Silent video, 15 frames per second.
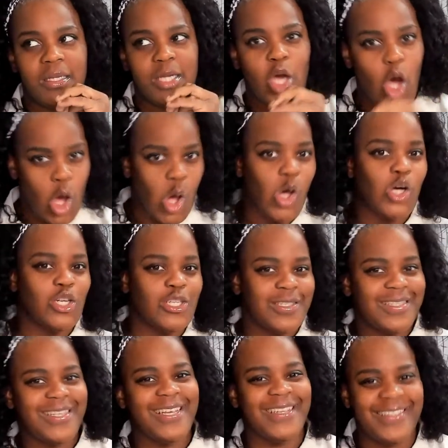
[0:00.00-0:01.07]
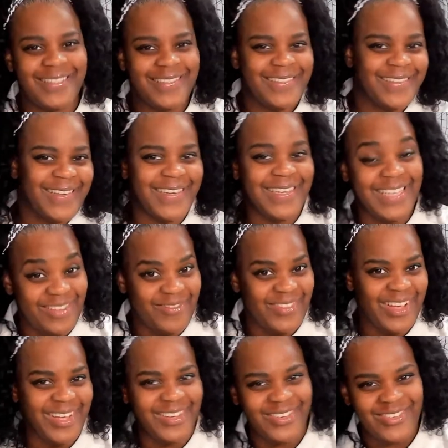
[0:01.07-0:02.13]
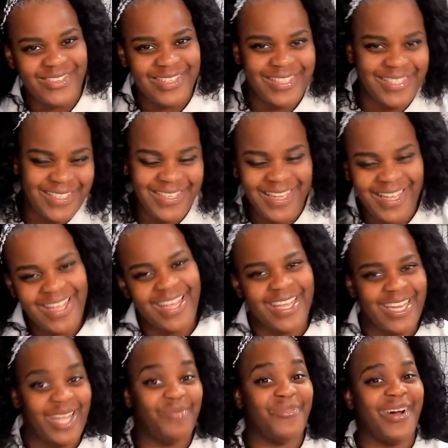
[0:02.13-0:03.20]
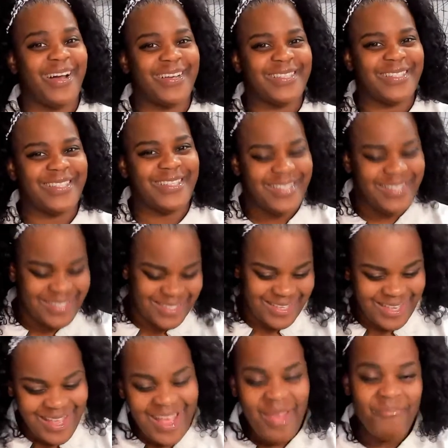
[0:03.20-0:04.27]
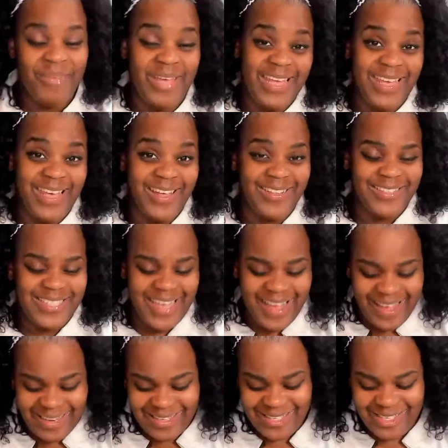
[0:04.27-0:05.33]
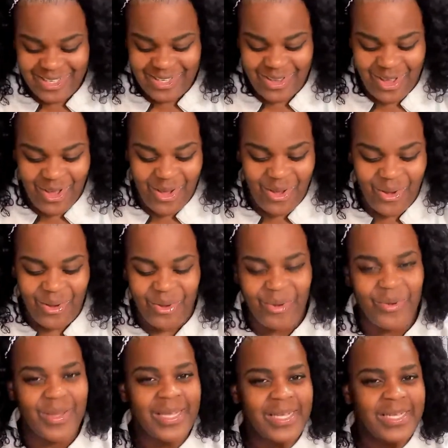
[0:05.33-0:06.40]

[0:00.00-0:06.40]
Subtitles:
calls and emails and inboxes being yelled at. So